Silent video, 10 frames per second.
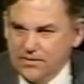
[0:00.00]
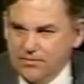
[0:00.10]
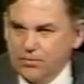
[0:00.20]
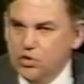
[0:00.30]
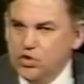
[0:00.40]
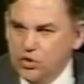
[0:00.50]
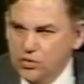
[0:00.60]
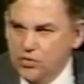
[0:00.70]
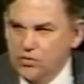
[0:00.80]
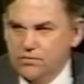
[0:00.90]

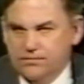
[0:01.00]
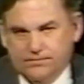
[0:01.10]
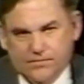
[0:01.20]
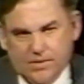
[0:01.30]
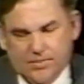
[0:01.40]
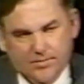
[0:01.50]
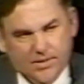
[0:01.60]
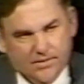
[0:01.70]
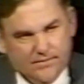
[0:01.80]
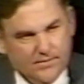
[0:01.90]
pursue a public
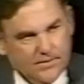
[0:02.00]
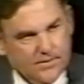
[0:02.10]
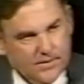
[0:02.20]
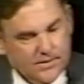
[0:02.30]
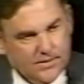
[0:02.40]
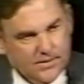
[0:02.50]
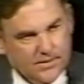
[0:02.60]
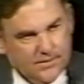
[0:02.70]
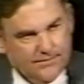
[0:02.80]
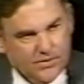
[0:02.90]

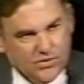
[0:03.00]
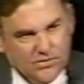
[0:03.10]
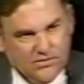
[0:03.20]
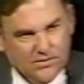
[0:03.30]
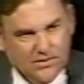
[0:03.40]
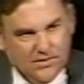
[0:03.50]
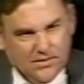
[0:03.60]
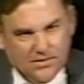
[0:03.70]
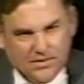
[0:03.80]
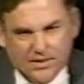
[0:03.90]
official
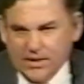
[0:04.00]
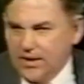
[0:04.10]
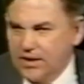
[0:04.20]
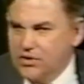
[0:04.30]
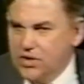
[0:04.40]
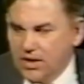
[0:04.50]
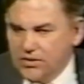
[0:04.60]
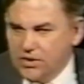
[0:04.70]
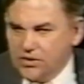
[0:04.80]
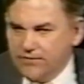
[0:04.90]
in an
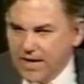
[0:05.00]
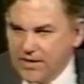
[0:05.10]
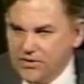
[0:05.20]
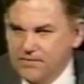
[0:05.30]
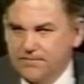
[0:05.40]
unjust fashion,